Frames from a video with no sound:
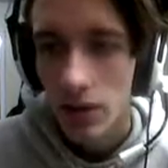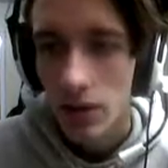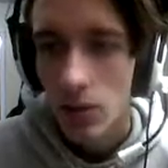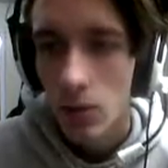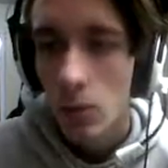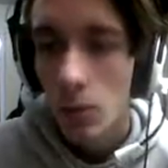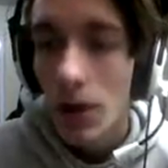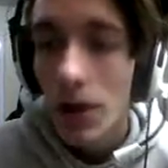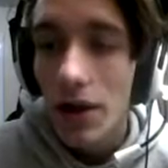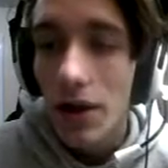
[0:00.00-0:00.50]

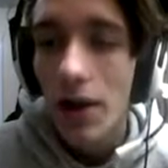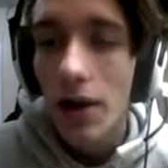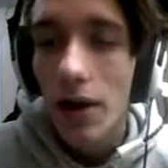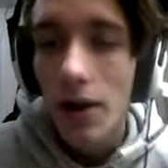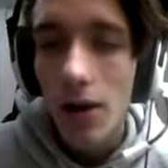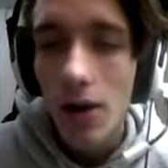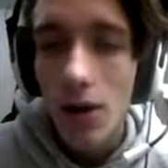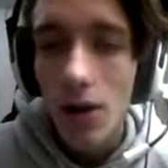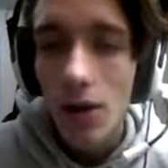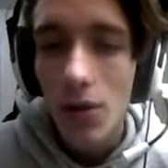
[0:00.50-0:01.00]
Where are
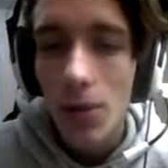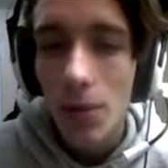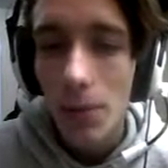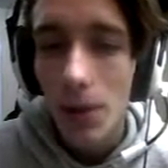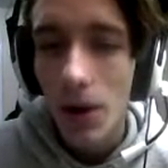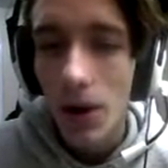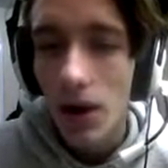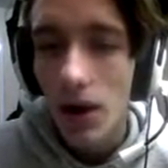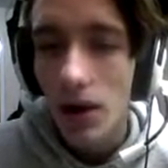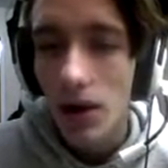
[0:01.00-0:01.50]
all the
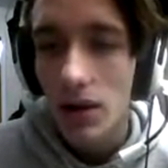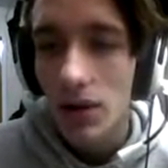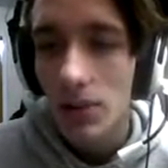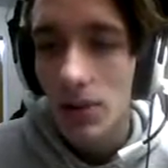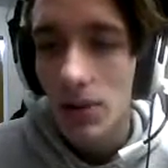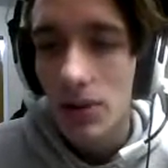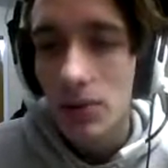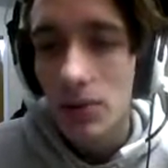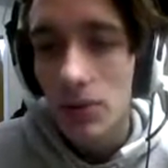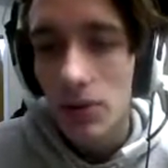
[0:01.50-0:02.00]
potty
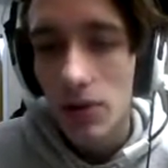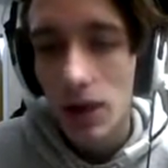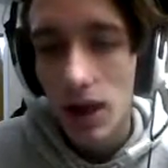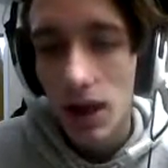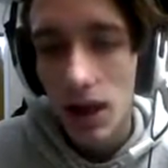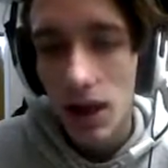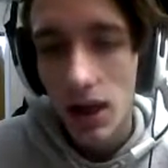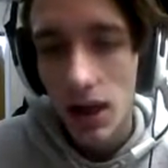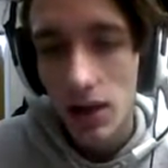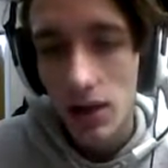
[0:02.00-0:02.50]
people
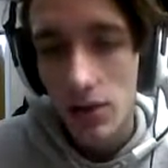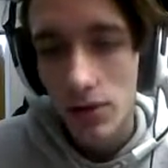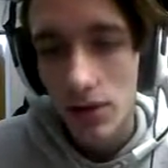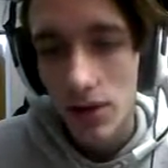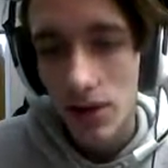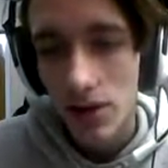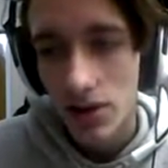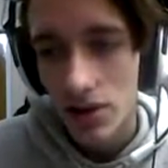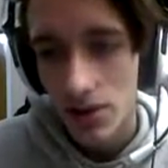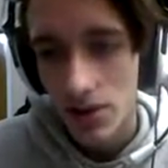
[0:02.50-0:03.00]
at?
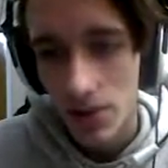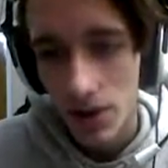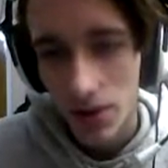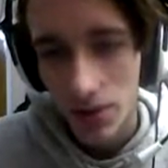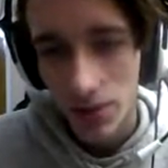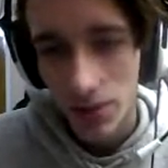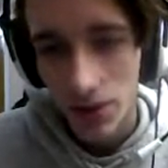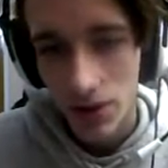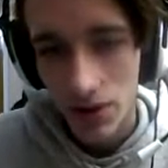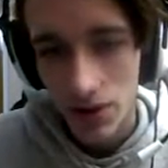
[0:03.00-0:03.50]
Okay, there's
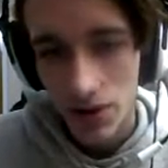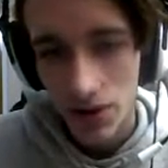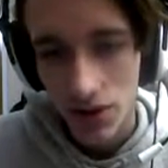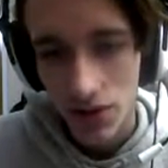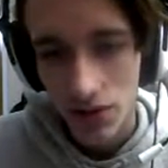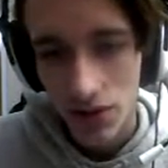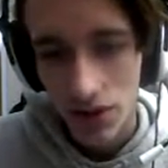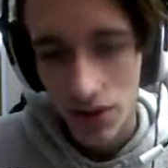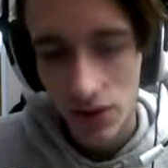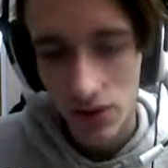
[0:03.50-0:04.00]
better pictures
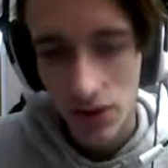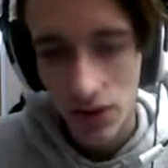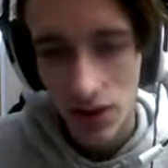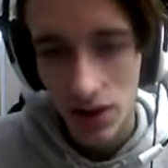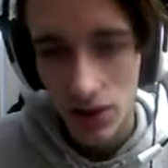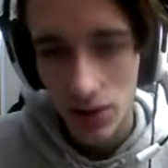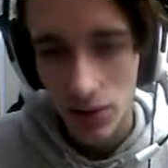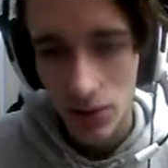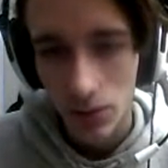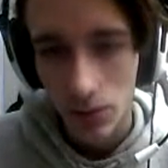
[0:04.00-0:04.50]
of it if you
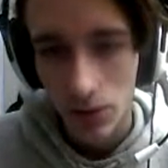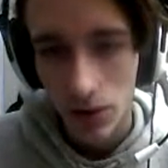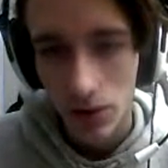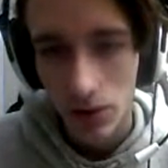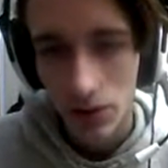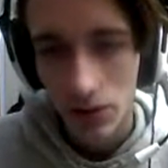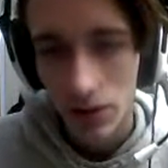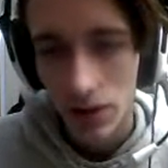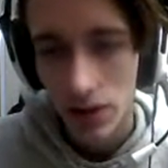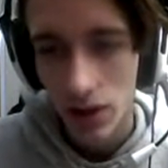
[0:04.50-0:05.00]
guys were
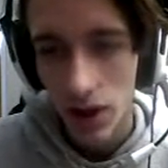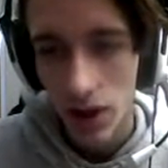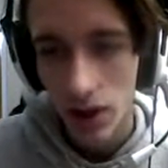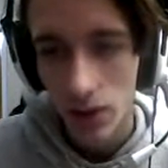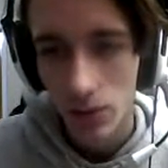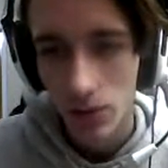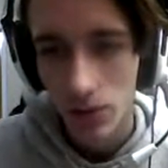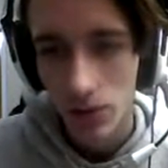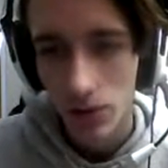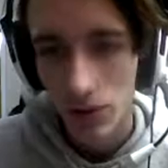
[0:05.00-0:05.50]
wondering. I
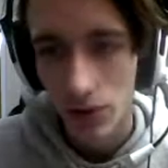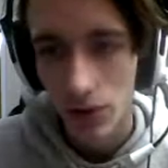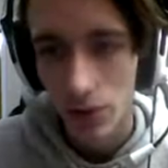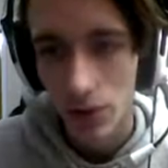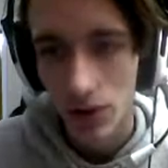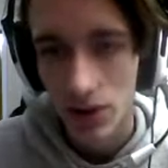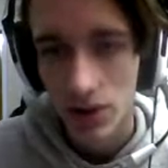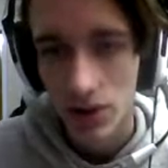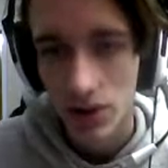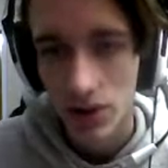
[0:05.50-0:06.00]
really
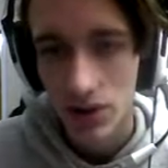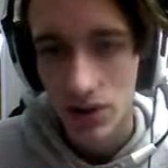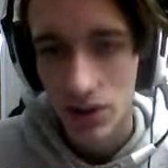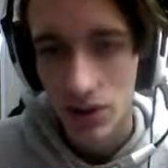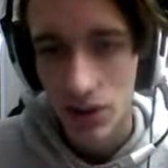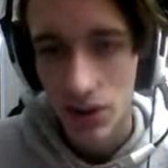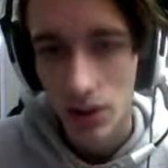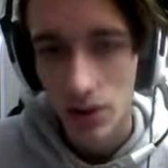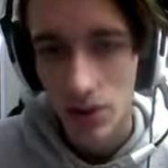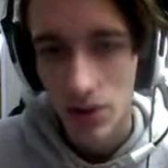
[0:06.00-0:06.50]
wasn't,
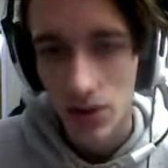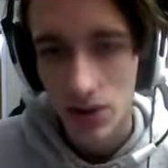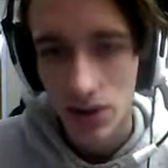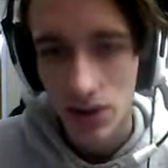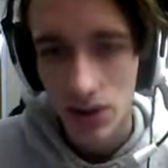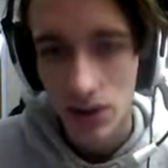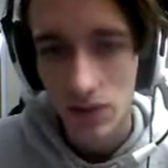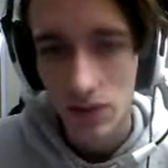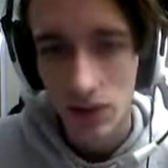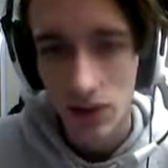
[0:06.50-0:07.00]
so I'm just
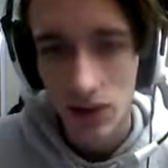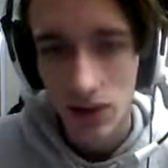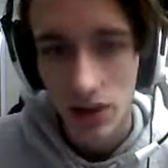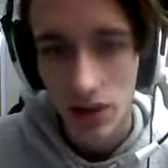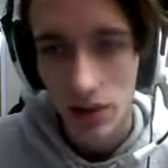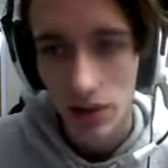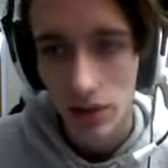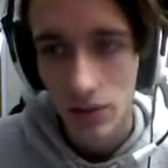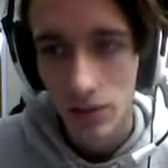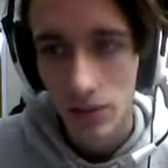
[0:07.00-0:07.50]
leaving
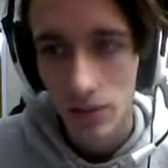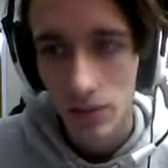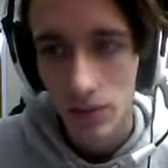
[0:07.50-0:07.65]
now.